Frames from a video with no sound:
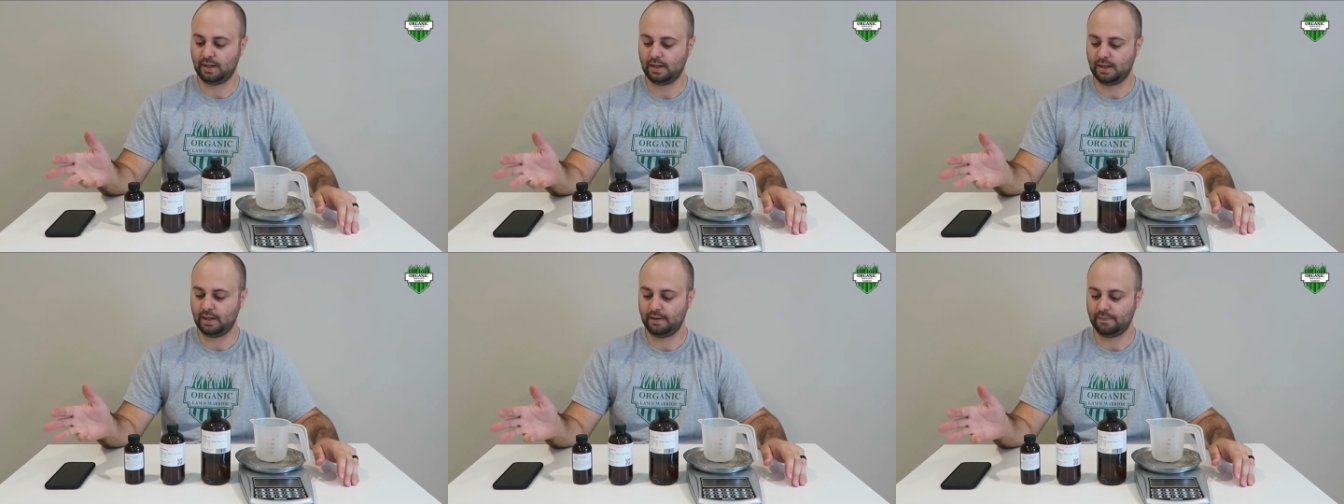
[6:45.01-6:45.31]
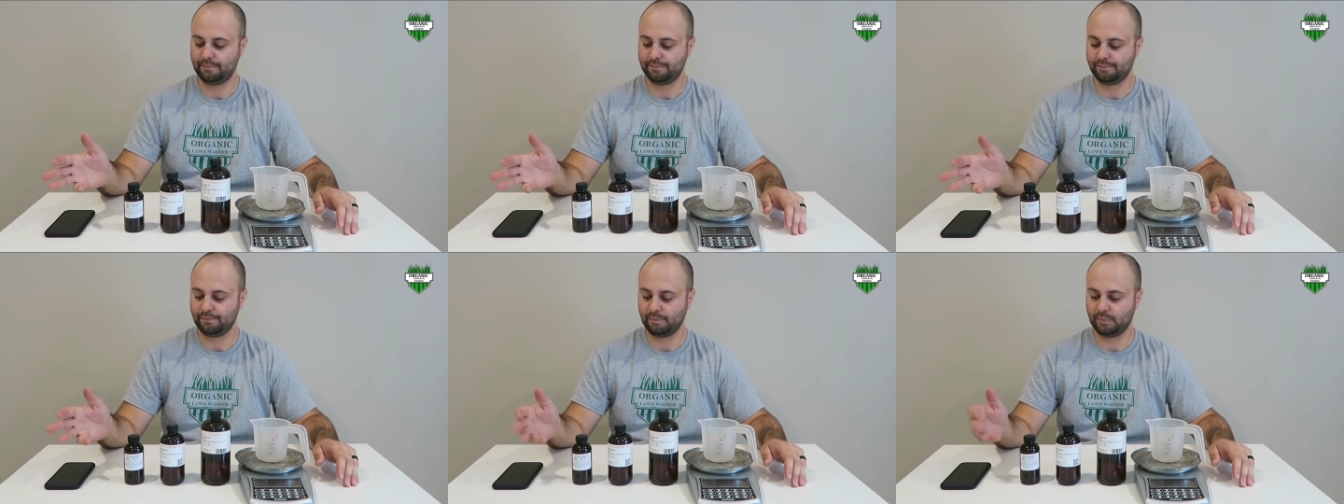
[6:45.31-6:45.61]

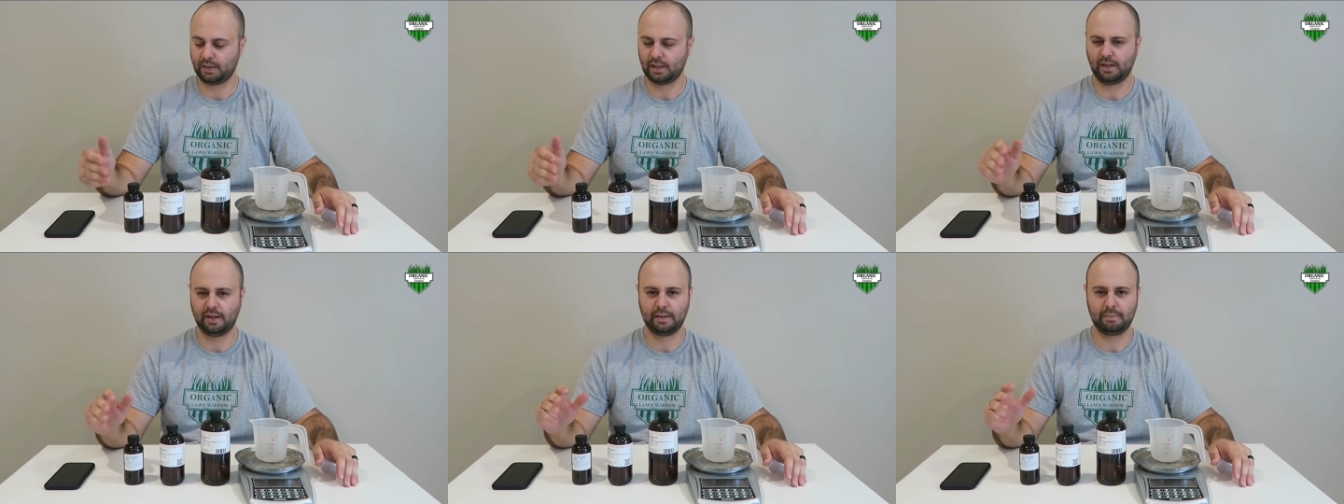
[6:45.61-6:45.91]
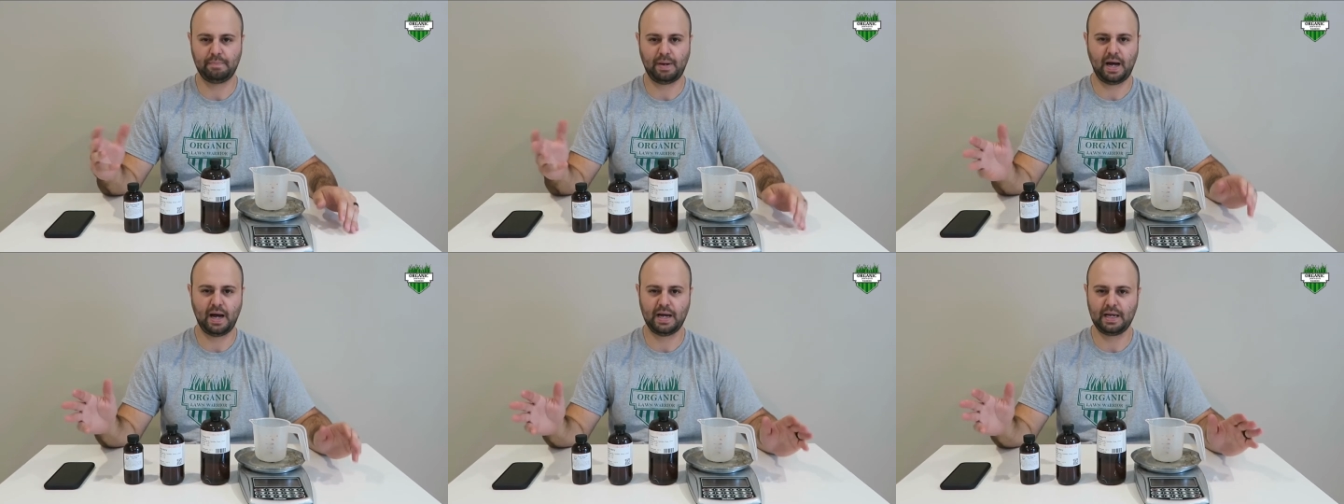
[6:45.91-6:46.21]

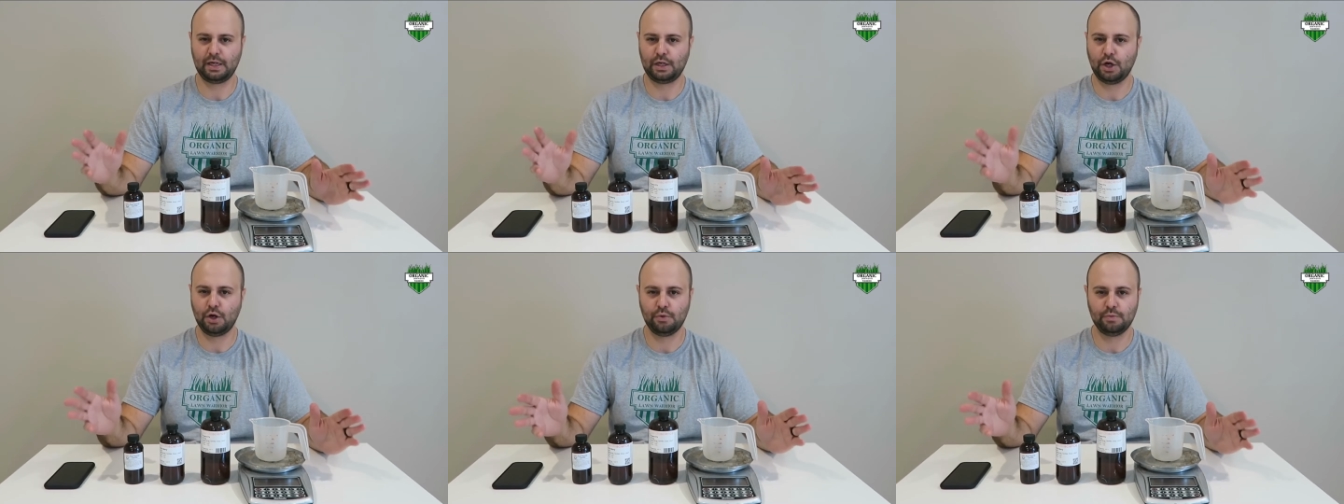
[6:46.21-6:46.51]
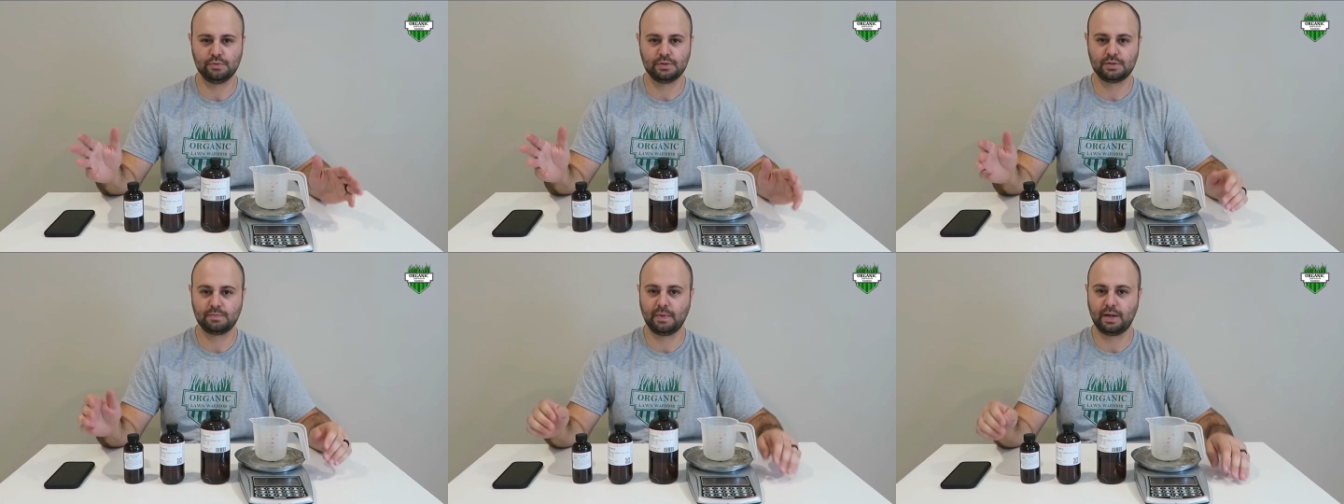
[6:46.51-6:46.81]
like pine
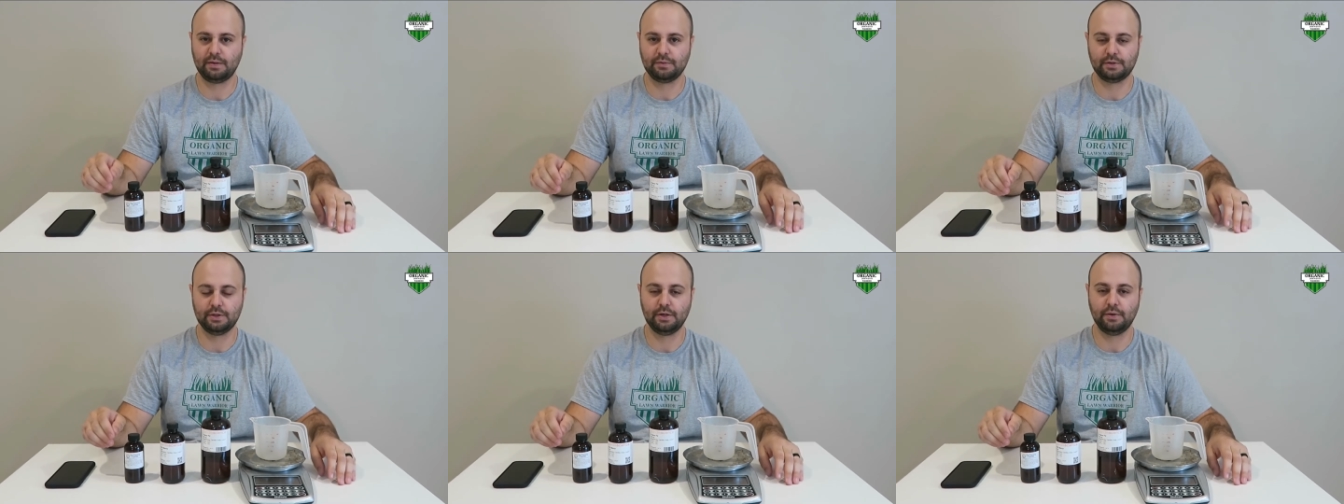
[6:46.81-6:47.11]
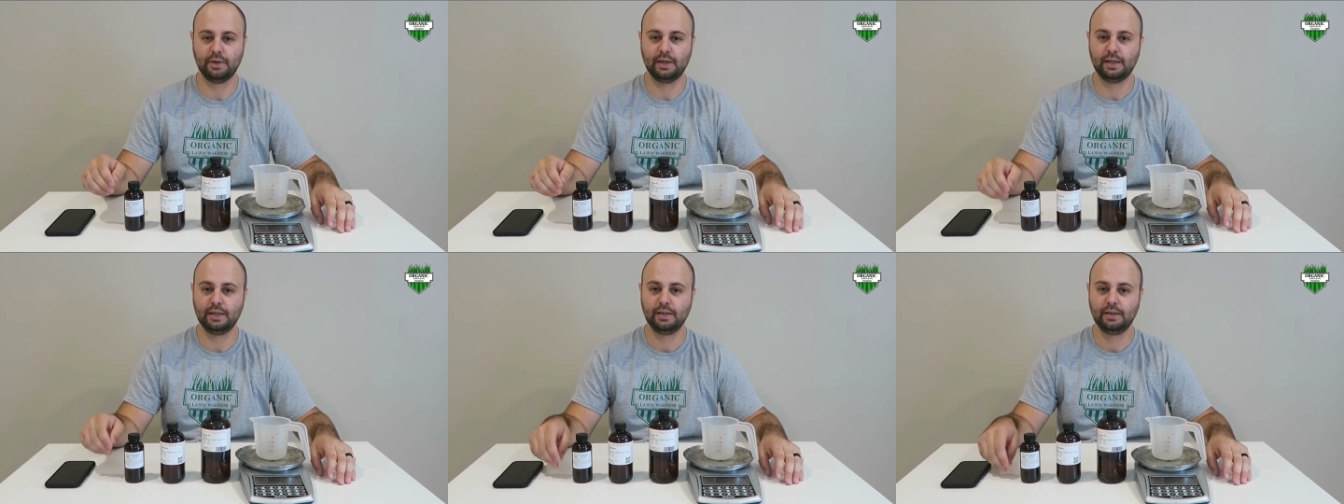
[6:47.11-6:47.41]
cone smell
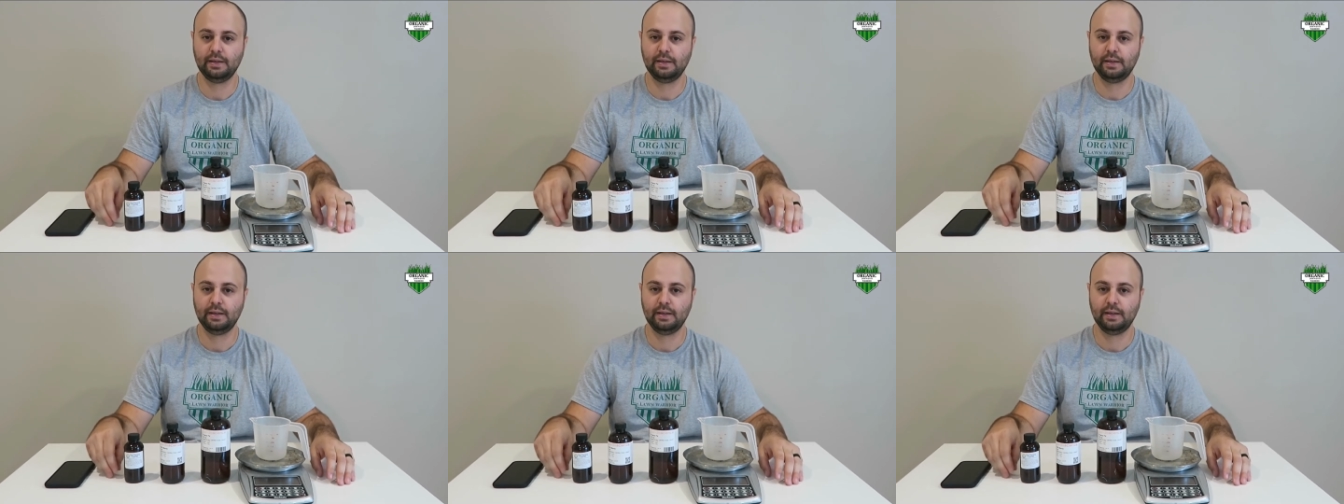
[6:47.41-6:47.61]
to it.